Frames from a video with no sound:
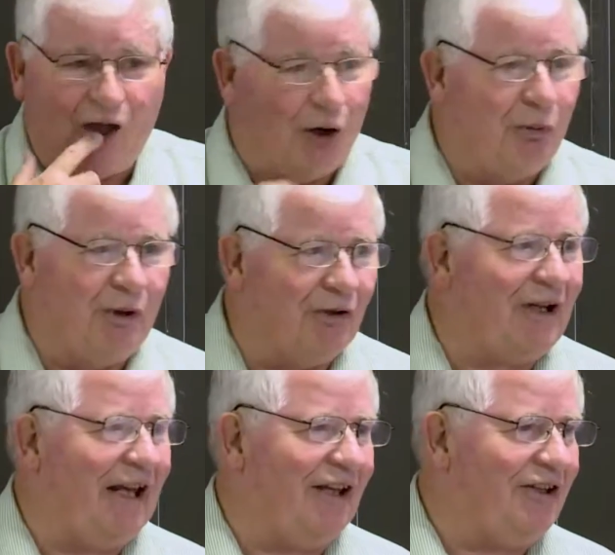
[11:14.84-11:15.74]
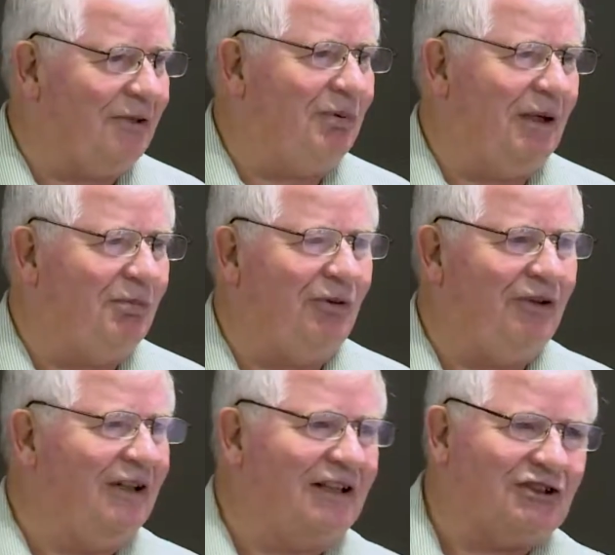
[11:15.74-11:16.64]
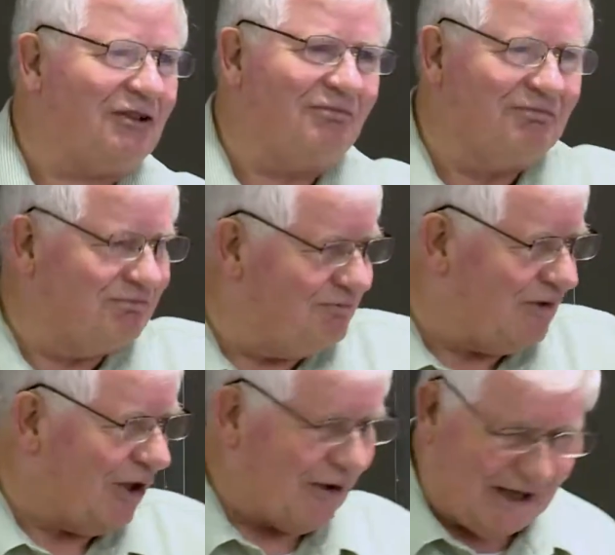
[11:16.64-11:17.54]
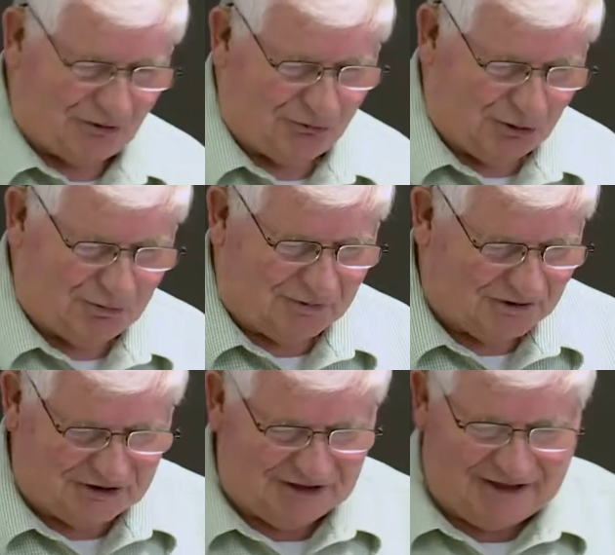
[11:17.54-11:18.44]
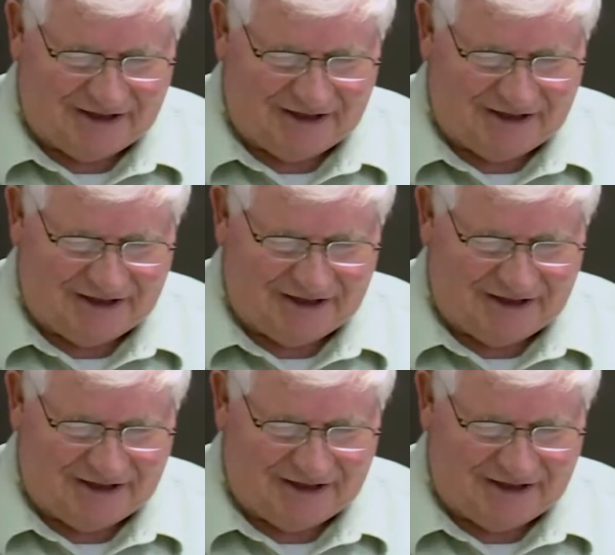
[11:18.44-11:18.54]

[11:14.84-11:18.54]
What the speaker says: are real Catholic people. They're not some far-out group that's,